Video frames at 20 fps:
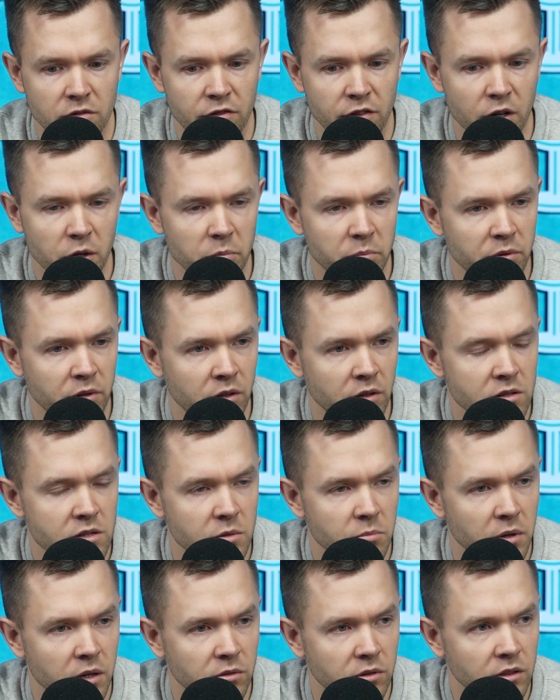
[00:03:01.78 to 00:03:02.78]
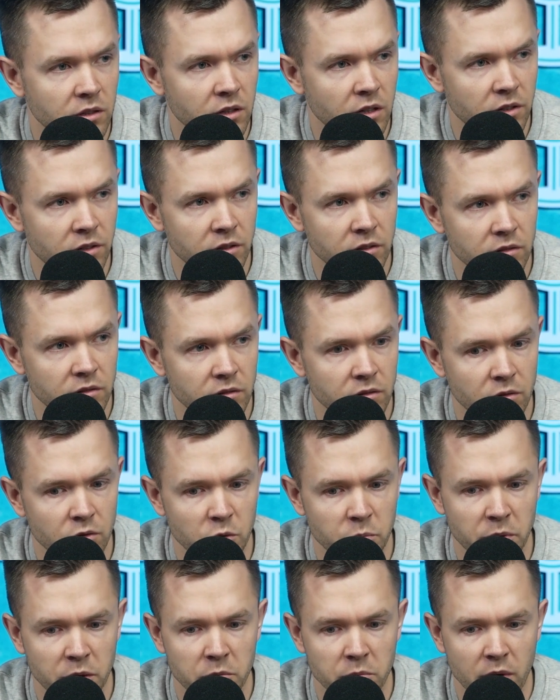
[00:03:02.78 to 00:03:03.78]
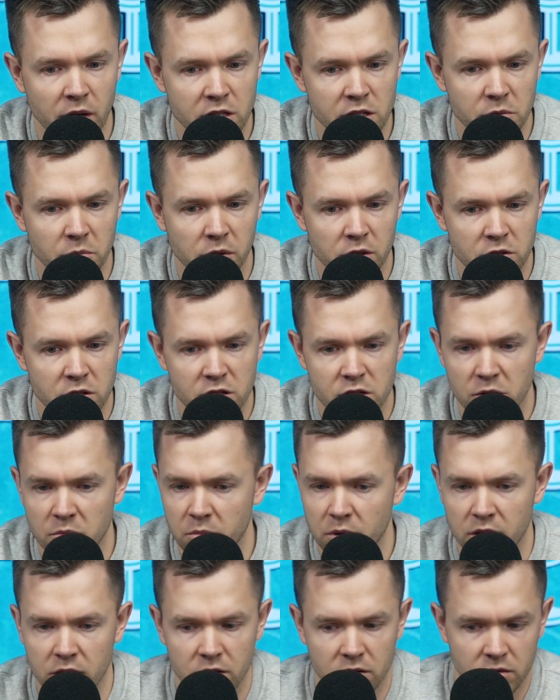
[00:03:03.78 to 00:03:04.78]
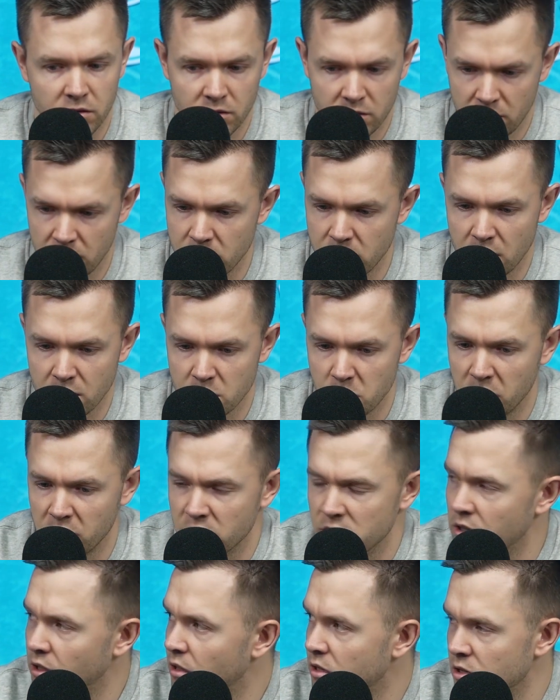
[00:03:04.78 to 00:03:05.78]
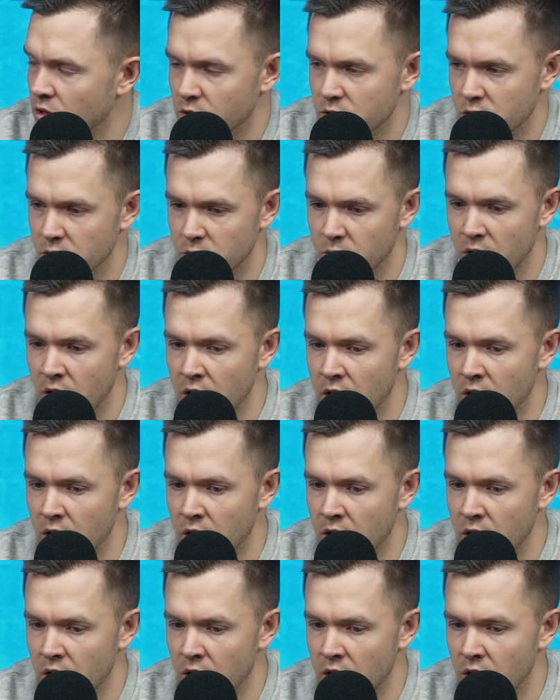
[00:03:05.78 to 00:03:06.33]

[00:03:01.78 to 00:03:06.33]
and fair points about the current European basketball system, but as well as it is also...